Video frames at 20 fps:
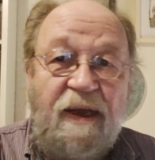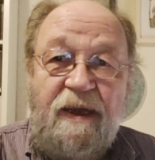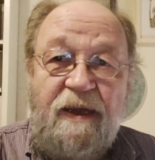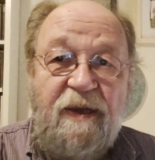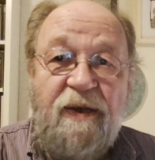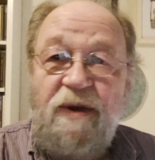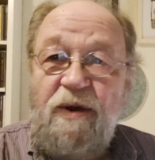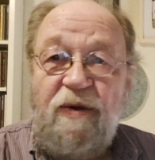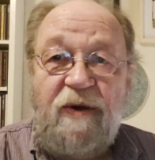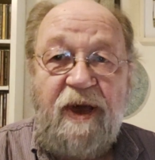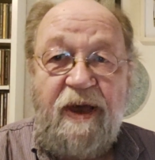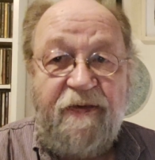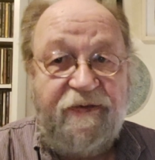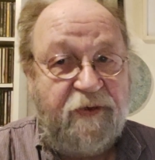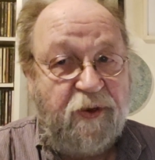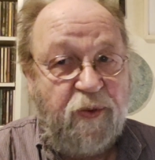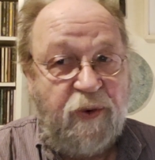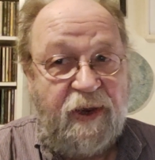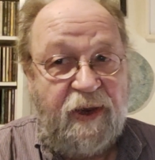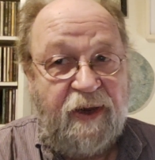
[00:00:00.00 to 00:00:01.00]
you don't have
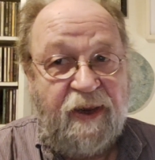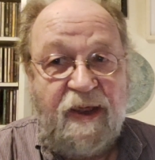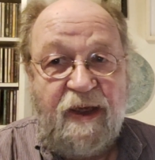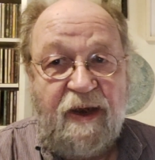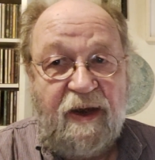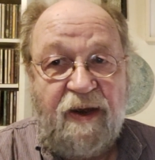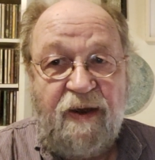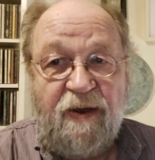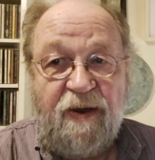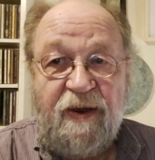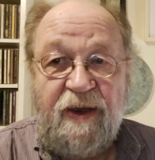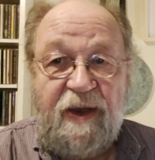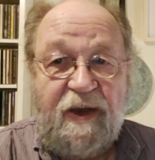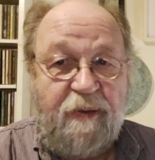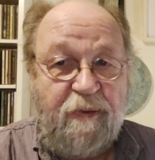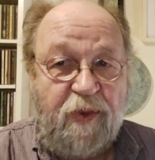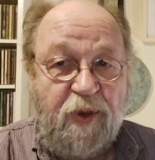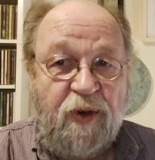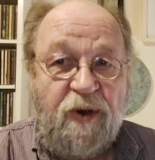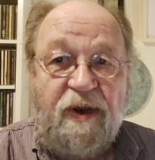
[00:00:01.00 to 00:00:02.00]
to wait that long
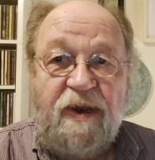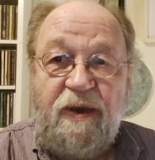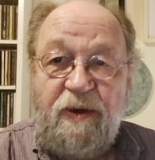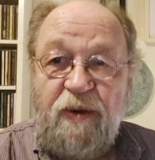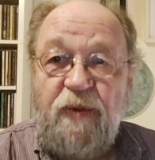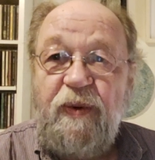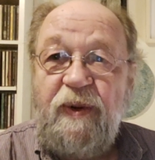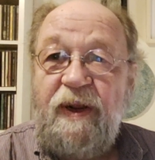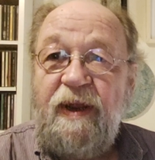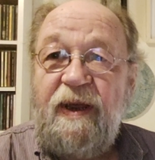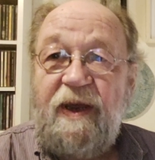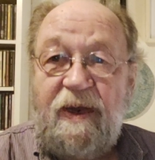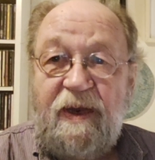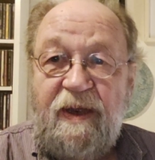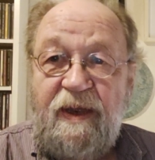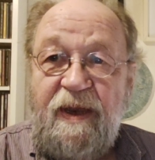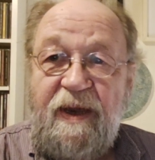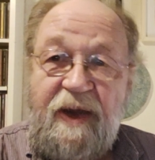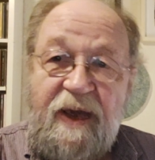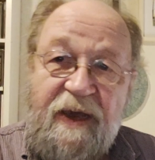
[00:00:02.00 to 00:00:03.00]
anymore. You will get
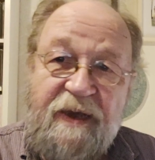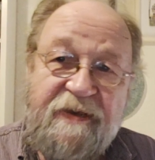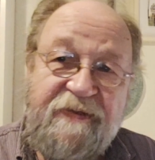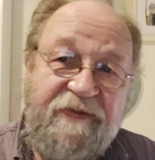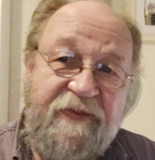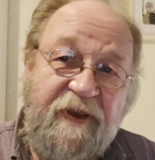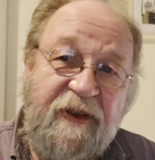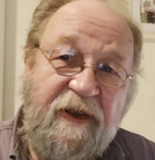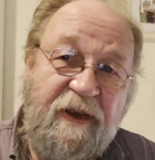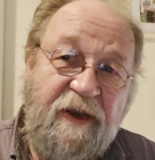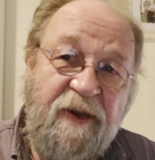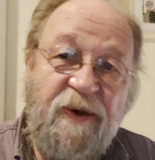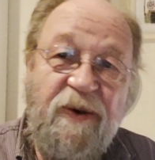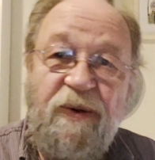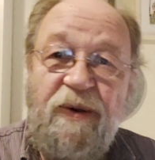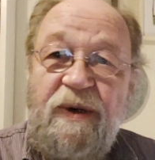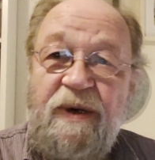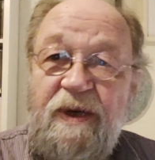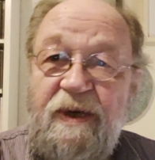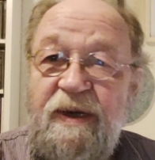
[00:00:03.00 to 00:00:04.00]
the next
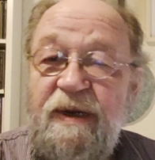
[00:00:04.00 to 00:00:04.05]
video